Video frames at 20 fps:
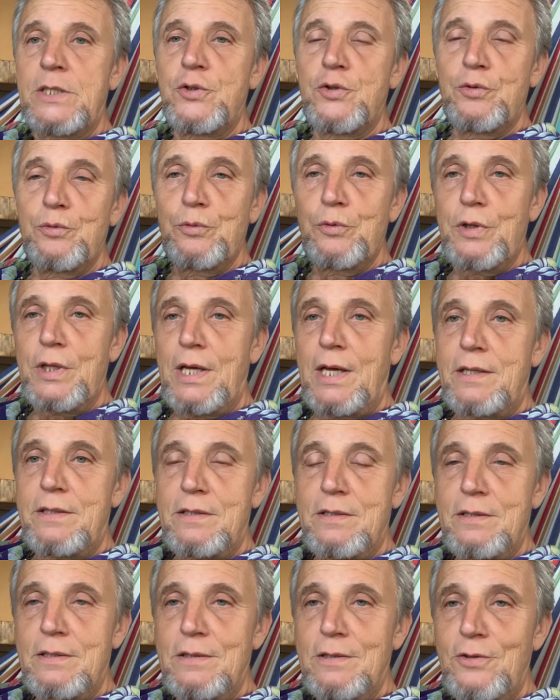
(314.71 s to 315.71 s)
to that
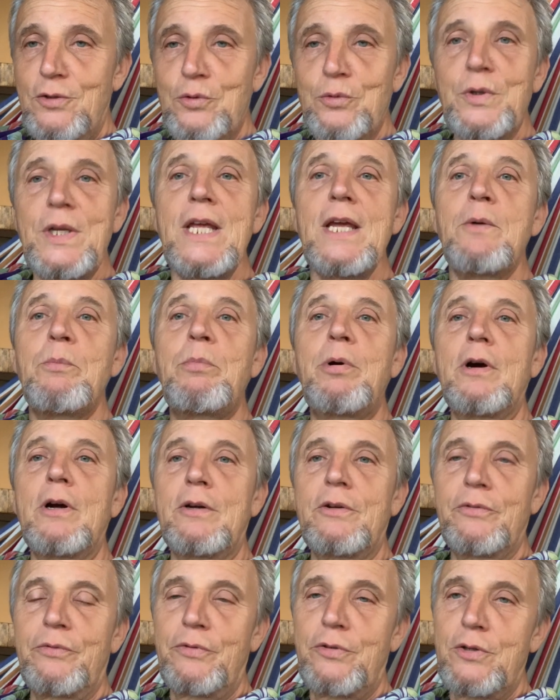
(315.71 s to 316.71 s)
unique
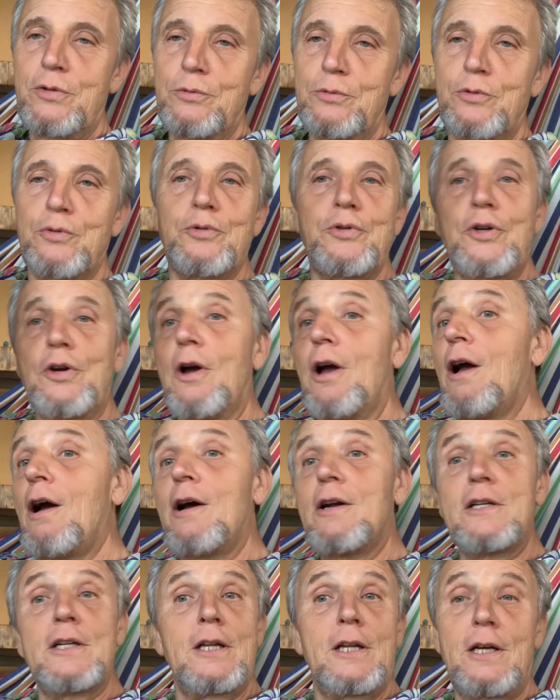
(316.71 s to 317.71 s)
part of you, to your
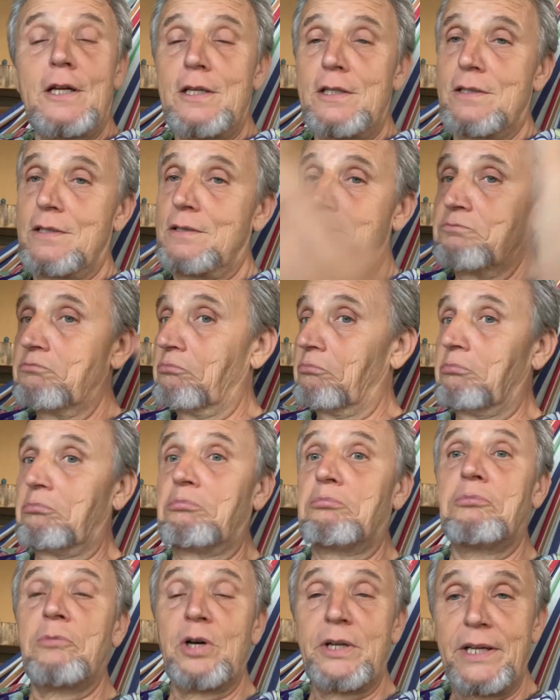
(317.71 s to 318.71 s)
heart light,
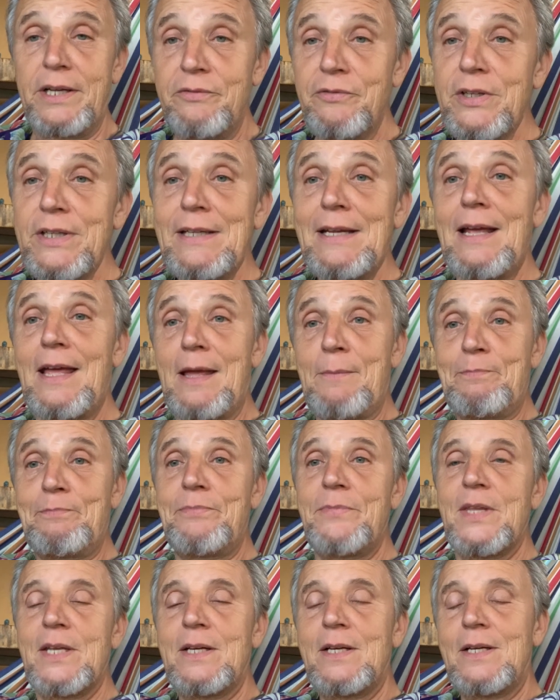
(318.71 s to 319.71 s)
whatever name
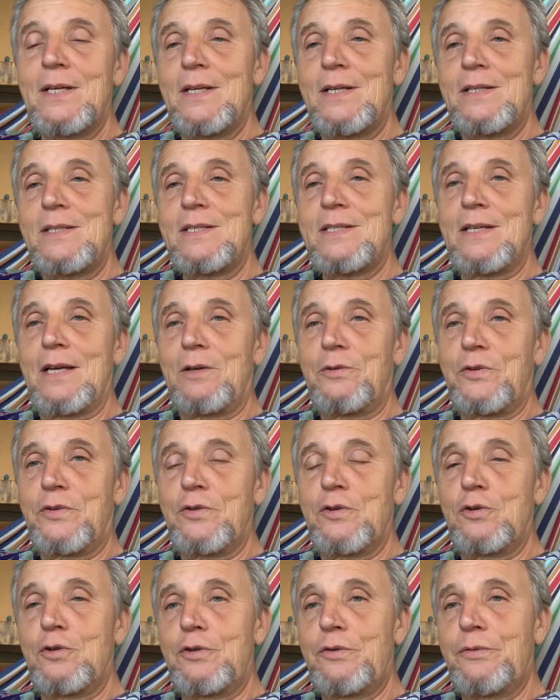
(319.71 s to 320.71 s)
sounds
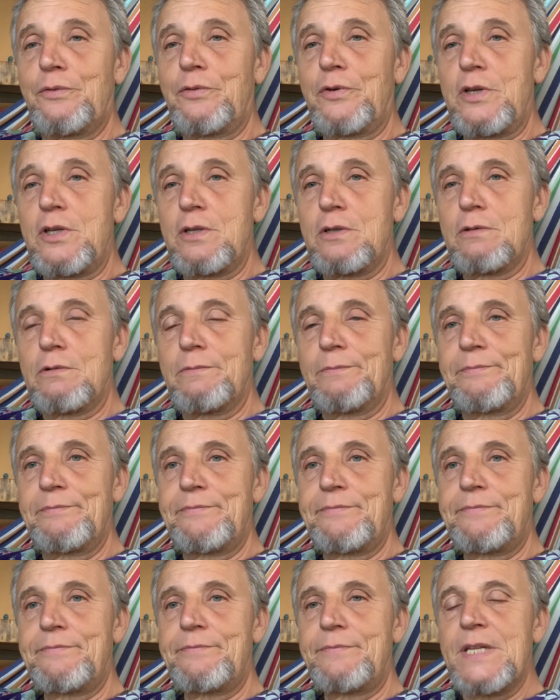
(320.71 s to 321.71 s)
good for you.
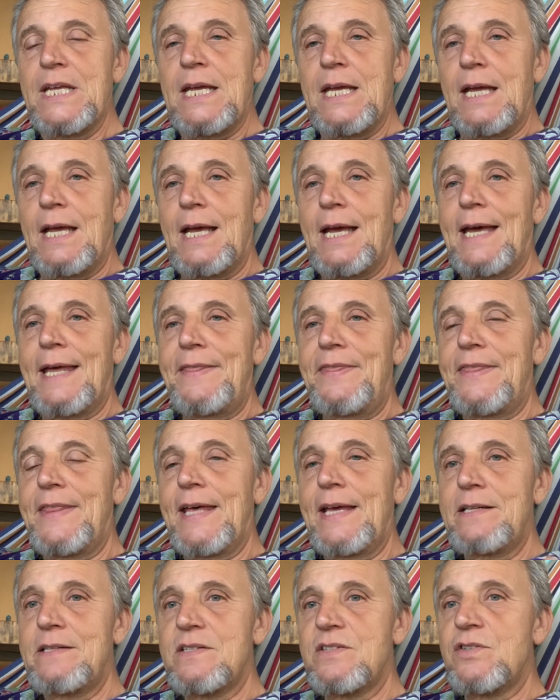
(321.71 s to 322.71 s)
And
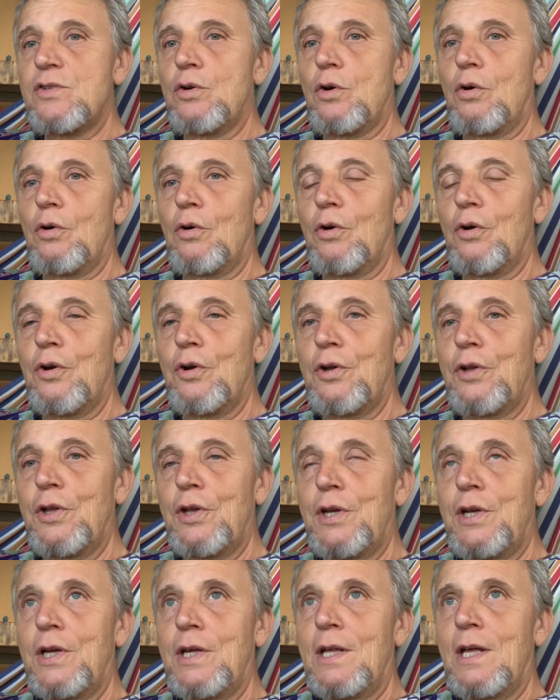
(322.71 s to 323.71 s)
that song
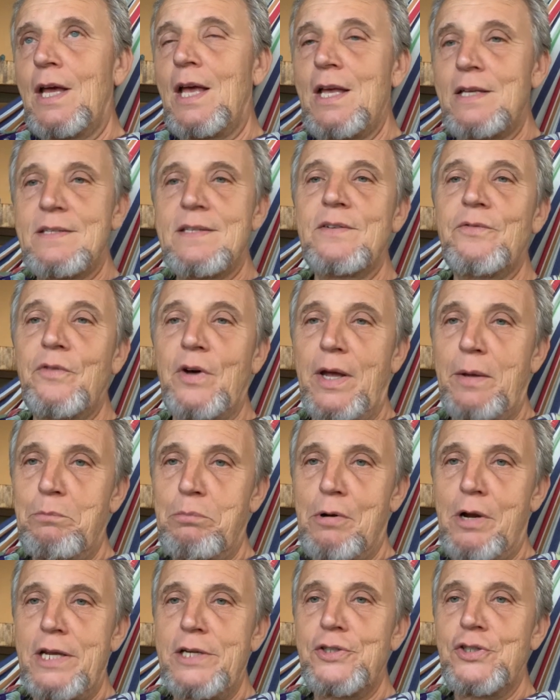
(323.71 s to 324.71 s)
has the
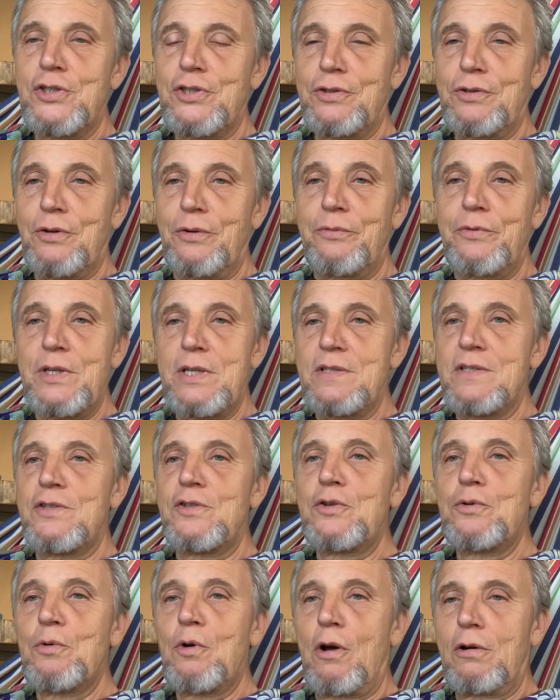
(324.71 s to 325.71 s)
vibration of these
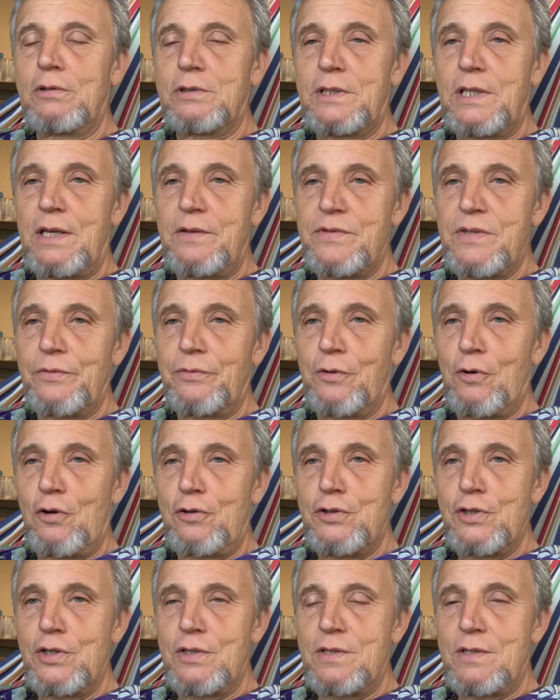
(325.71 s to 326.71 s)
new octaves of
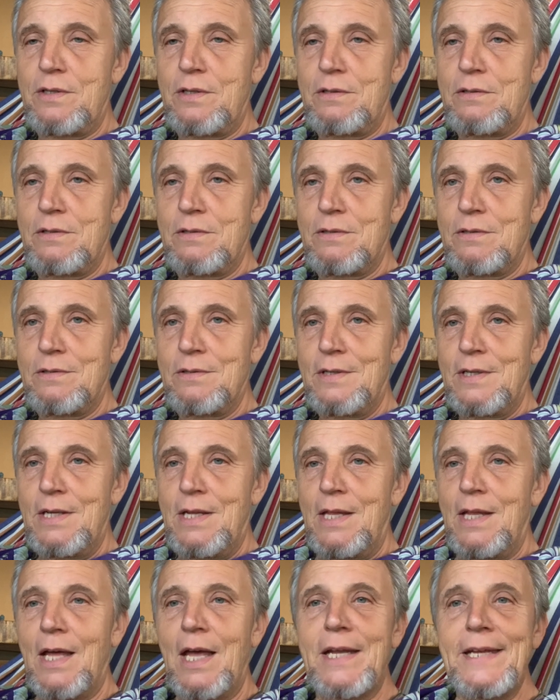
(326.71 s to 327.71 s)
consciousness.
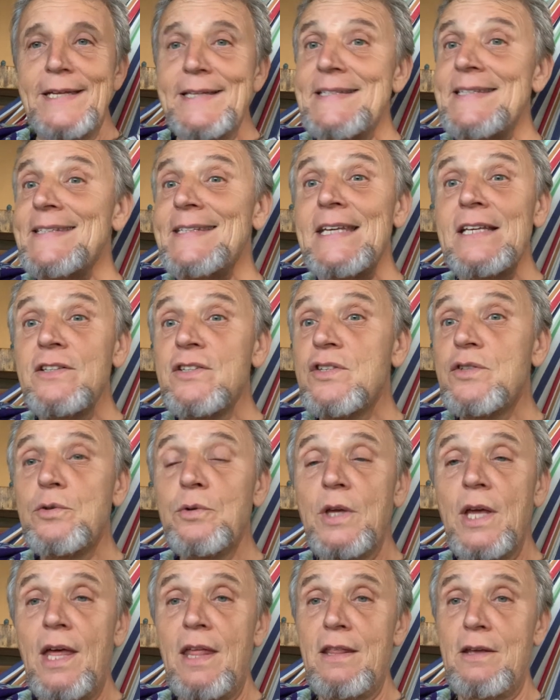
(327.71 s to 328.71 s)
And it sings
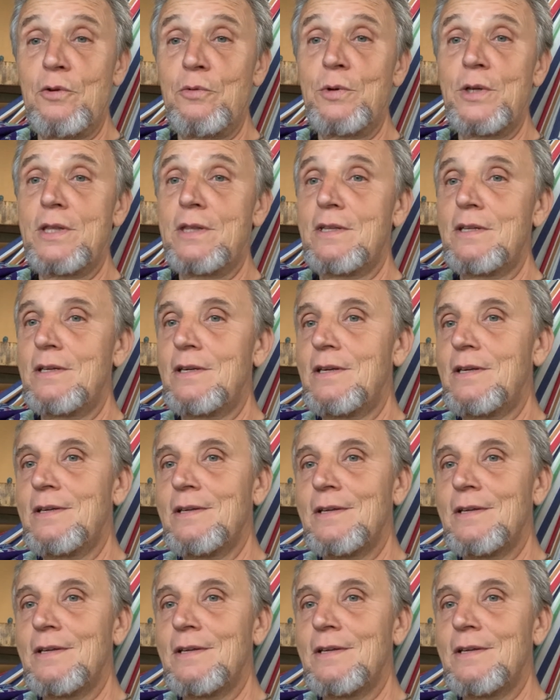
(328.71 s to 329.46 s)
together with the